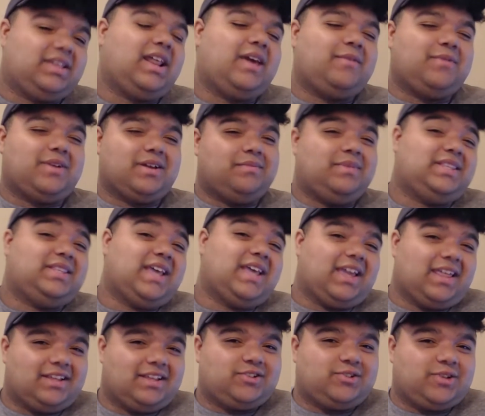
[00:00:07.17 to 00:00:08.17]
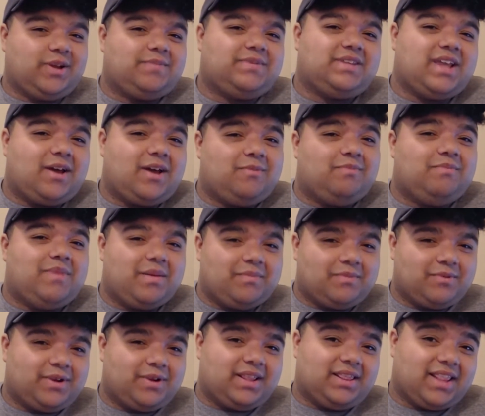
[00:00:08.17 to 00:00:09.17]
Today we're gonna be taking a trip down
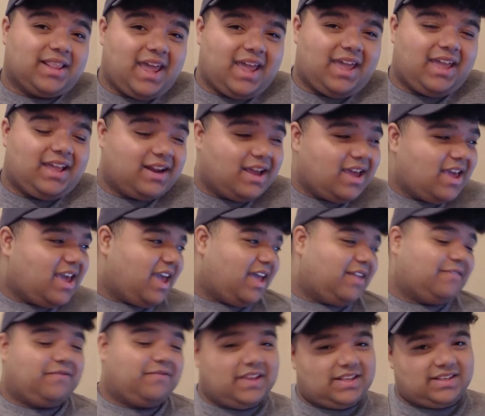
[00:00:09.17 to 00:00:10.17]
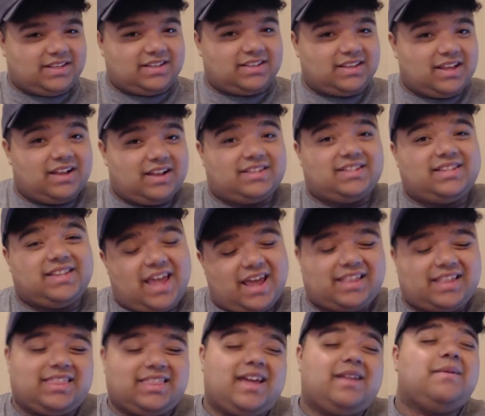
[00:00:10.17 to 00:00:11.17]
memory lane and visit a
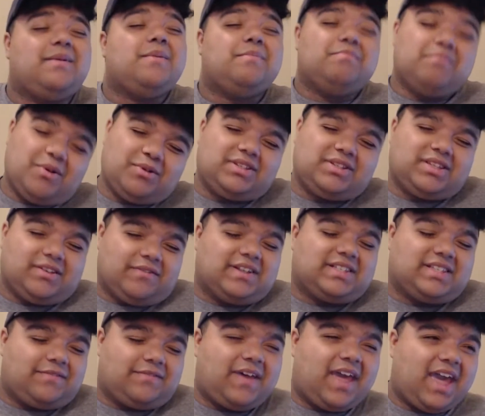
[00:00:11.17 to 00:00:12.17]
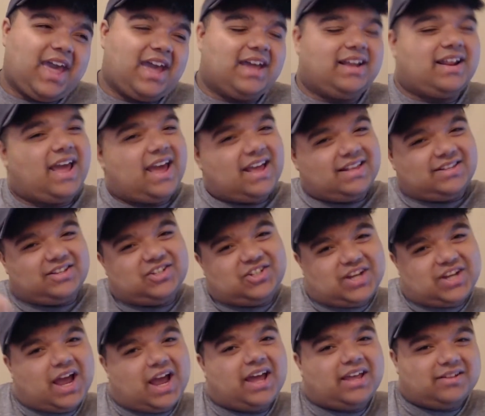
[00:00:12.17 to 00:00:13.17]
snack that most of us have had as a
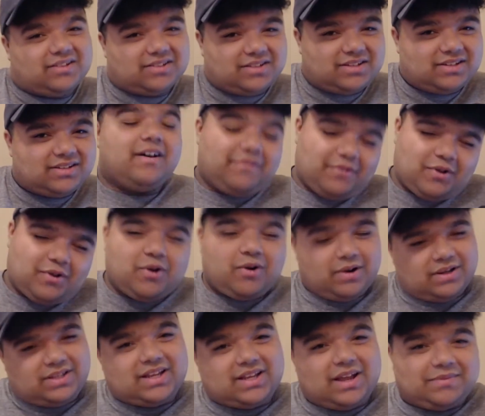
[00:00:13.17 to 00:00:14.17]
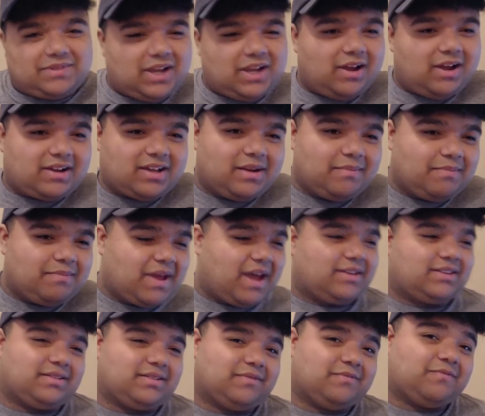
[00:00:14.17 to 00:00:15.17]
child. Of course, I'm talking
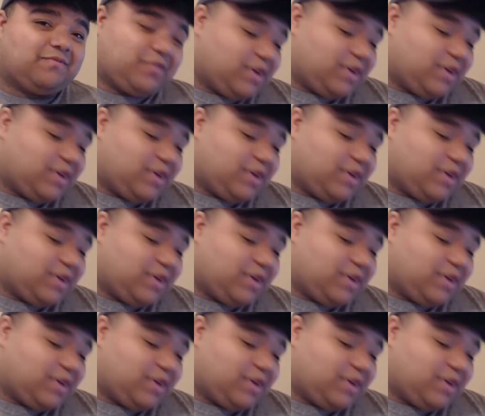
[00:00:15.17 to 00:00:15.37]
about some